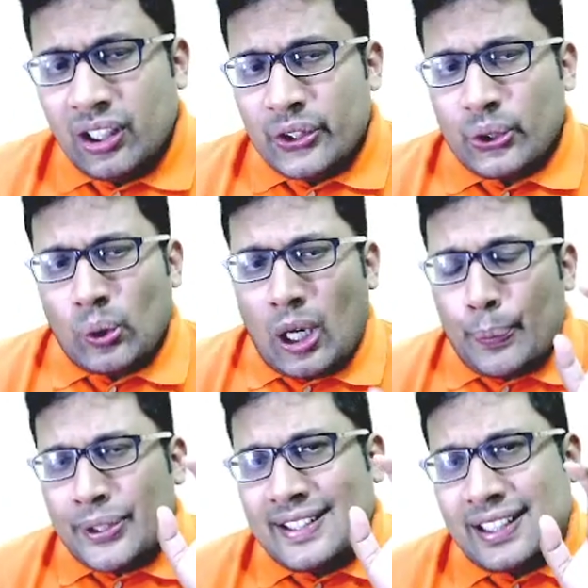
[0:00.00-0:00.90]
So
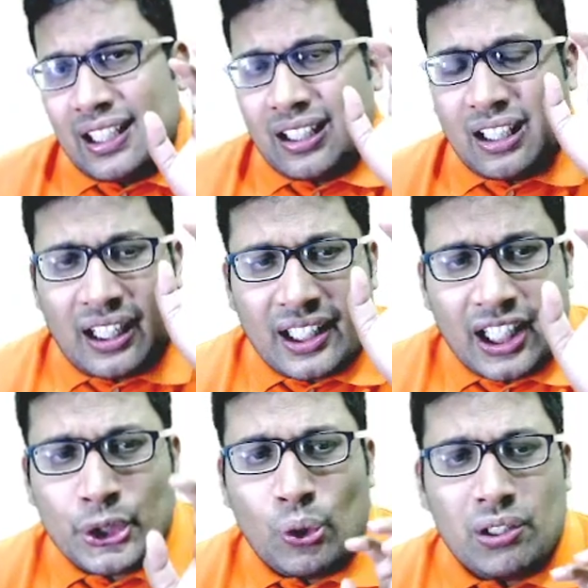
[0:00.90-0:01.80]
options are
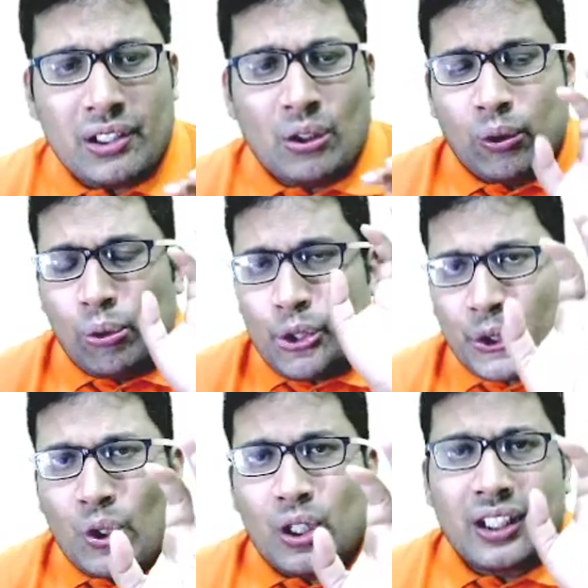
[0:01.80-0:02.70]
contact shot, close
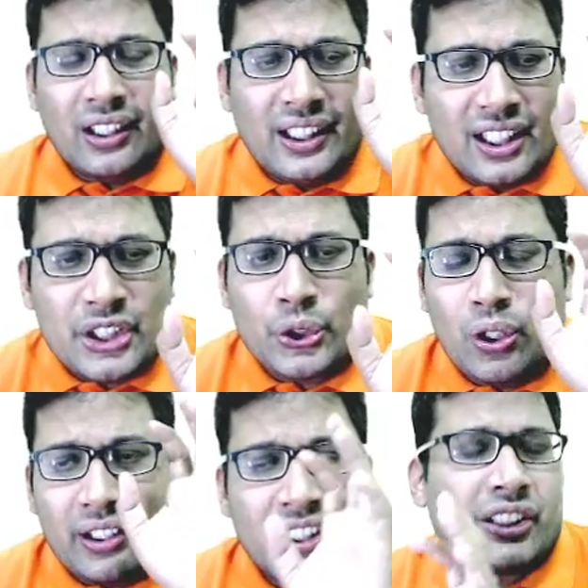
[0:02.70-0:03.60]
shot, near
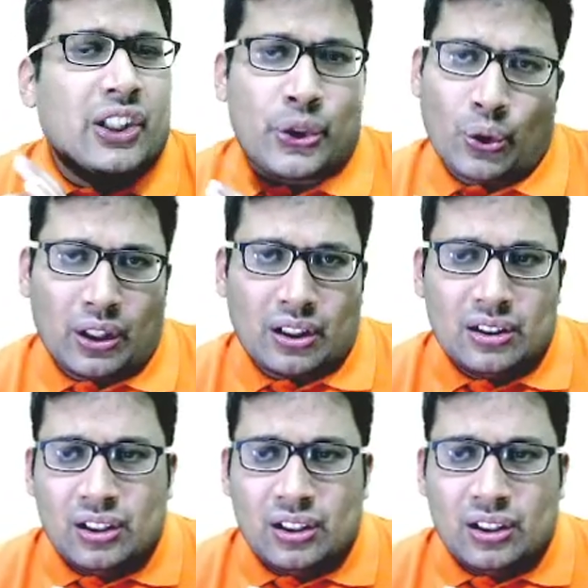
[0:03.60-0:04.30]
shot, distant shot.